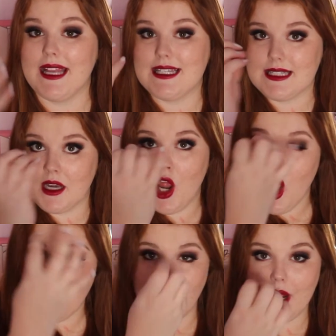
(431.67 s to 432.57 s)
It doesn't
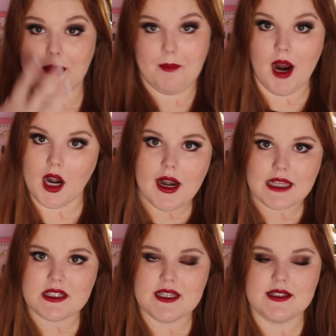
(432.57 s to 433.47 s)
break apart
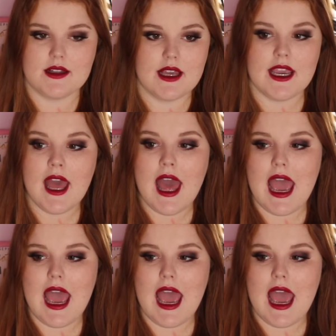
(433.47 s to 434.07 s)
as easily,